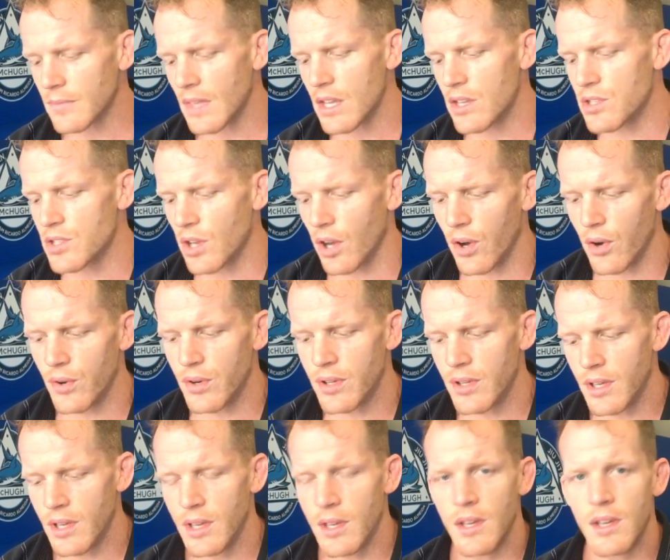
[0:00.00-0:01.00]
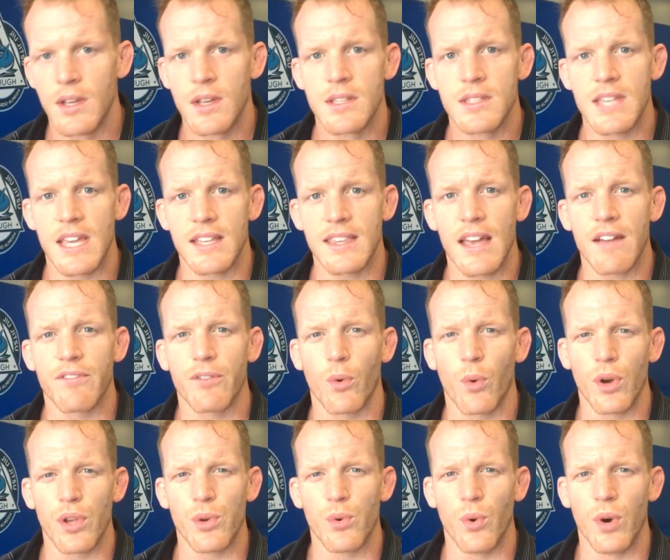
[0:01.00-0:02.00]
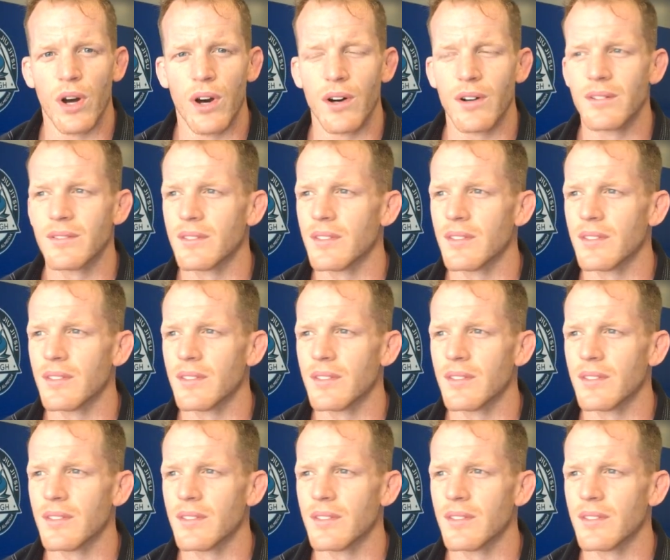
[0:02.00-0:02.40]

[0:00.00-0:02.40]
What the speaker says: So take that for what you will.